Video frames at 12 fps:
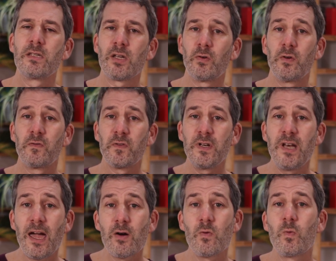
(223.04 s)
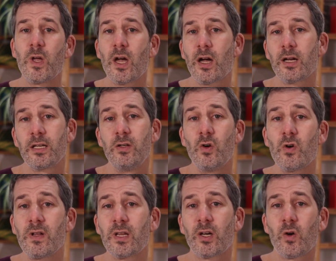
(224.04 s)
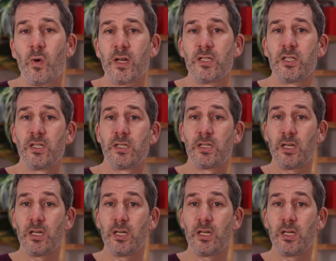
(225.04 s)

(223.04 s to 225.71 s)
So for now, we are ignoring the questions